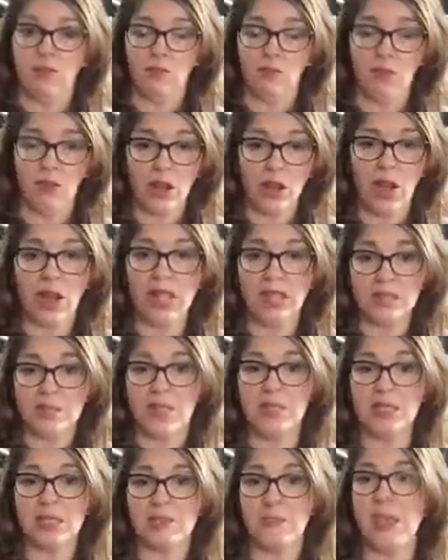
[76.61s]
very
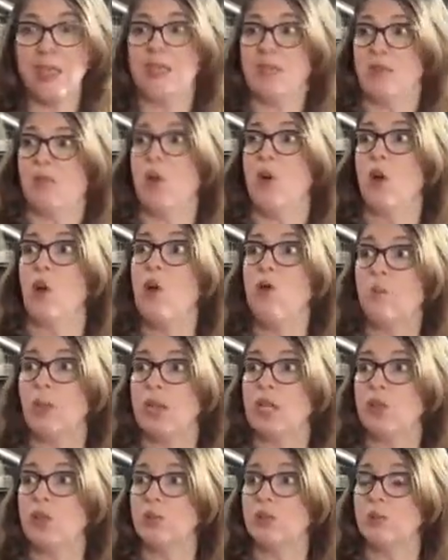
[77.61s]
intimate space of her own
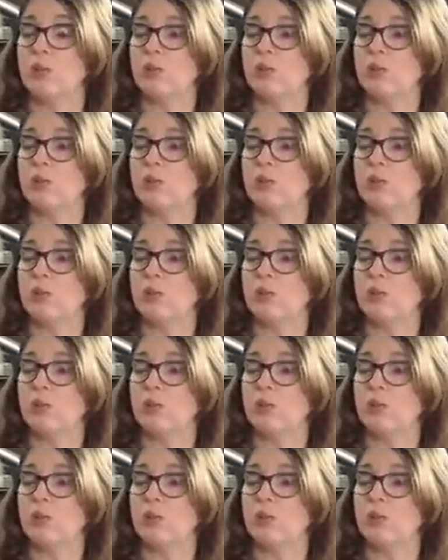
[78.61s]
bedroom.